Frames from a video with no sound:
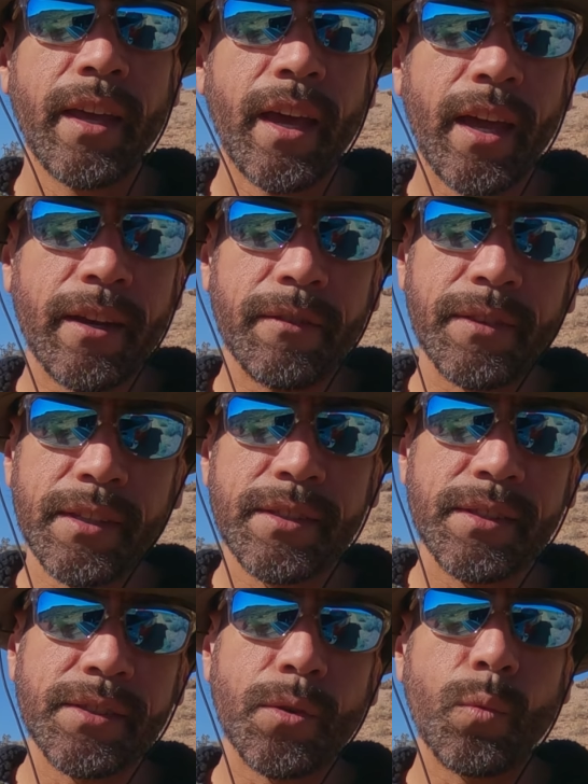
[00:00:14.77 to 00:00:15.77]
and if this
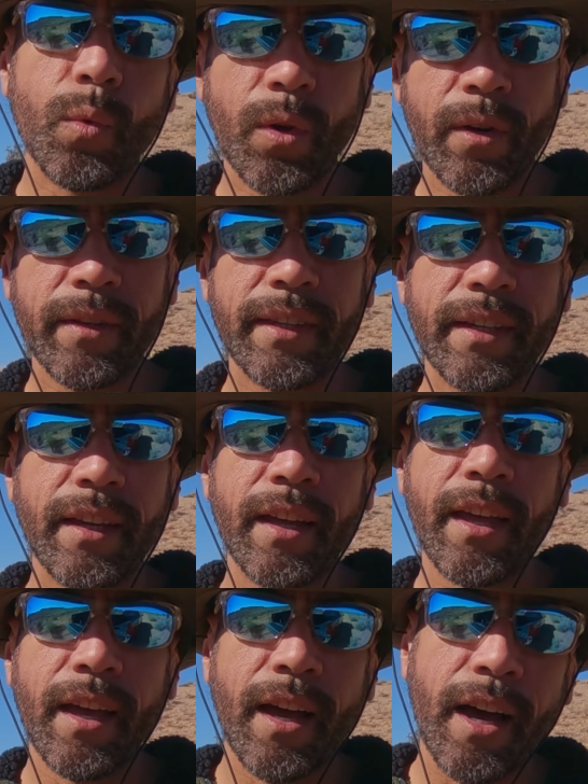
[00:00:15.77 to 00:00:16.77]
is a worthy
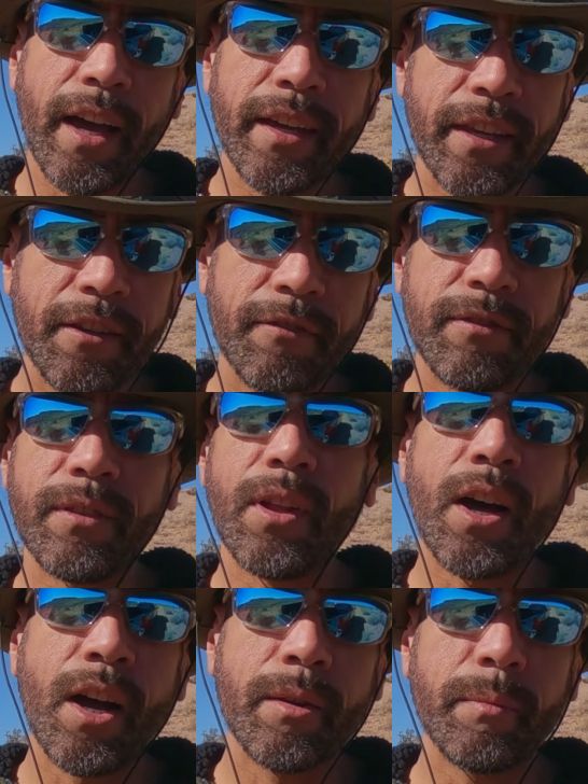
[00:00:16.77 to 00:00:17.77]
hiking
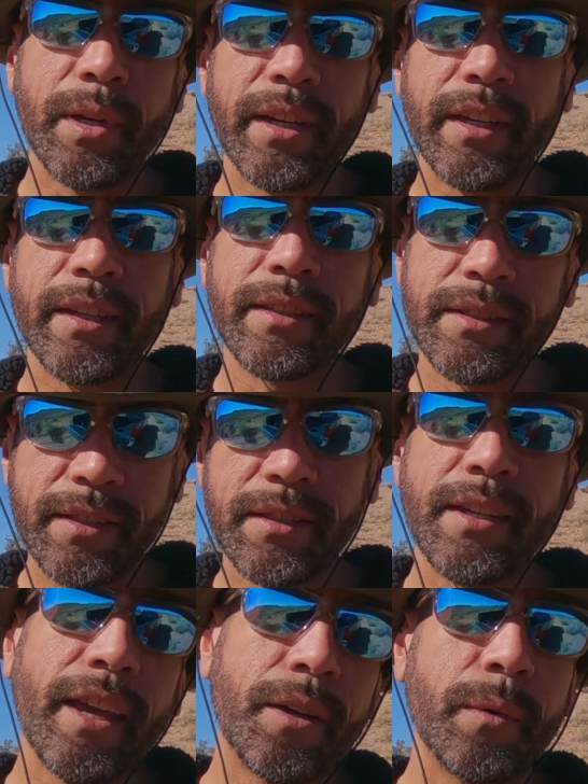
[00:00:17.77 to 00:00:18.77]
vlog buddy to
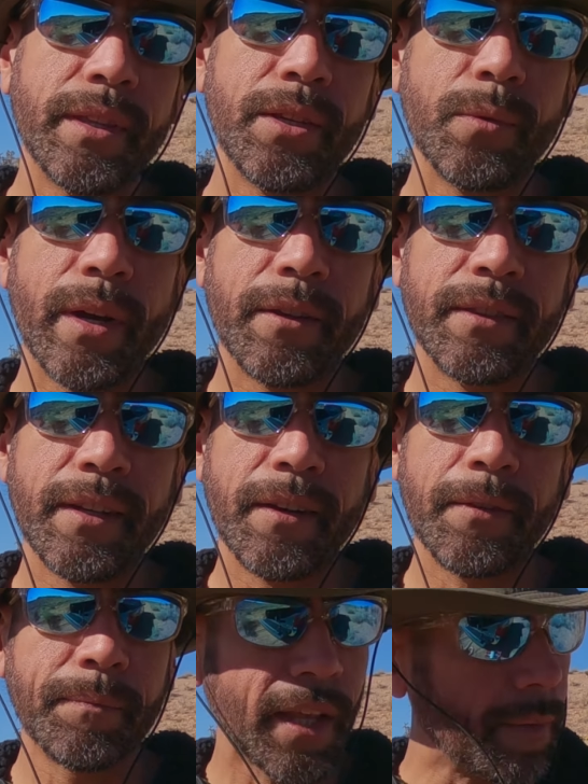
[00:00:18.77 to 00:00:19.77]
take with you out there.